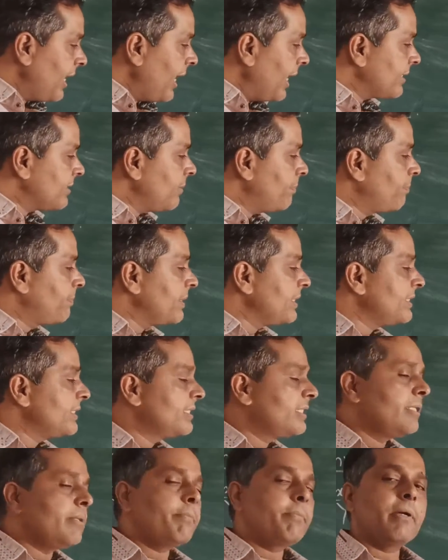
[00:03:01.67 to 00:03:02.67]
as a
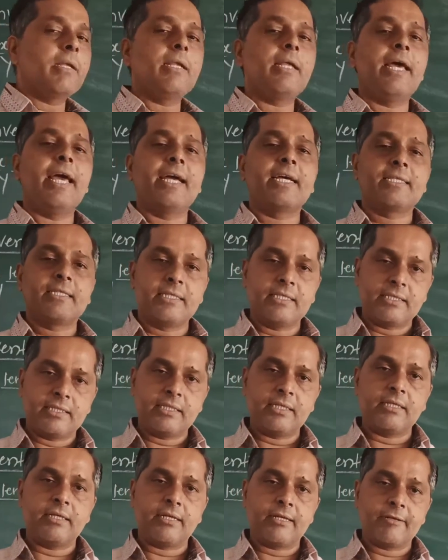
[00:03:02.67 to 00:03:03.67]
principal
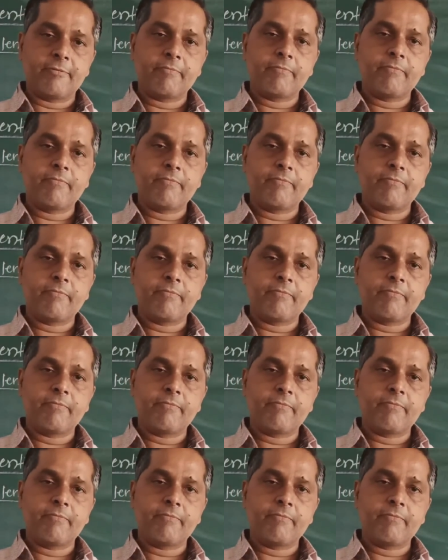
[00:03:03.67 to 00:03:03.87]
axis here.